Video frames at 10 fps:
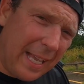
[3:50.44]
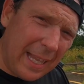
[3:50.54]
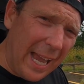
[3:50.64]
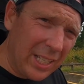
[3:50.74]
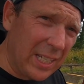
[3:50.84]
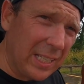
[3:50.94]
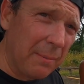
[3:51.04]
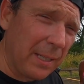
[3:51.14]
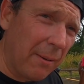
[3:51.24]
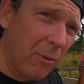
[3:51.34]
that actually
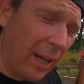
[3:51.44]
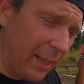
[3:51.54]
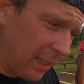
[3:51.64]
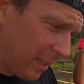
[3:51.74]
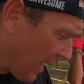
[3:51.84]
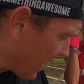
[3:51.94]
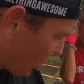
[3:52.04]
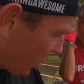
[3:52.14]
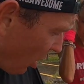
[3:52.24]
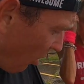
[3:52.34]
sums it up right. That
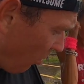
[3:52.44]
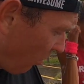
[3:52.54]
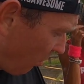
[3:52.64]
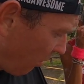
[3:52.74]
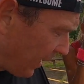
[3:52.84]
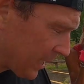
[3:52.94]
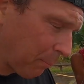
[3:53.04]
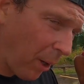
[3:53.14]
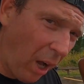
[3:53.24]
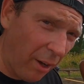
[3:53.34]
shoe is
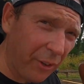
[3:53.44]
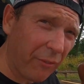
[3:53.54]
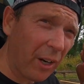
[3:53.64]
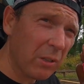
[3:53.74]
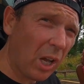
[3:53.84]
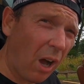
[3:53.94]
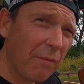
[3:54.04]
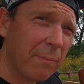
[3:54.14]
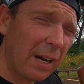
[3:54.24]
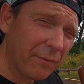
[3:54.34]
perfect for those
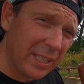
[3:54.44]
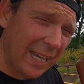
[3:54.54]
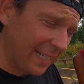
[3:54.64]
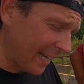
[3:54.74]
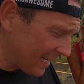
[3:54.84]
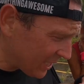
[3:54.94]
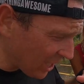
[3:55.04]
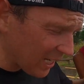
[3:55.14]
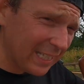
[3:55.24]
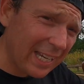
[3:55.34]
half marathon 10K. It
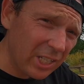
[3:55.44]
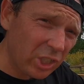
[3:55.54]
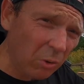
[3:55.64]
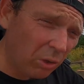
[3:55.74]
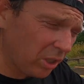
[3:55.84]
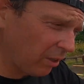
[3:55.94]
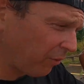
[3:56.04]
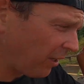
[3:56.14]
just gets you onto the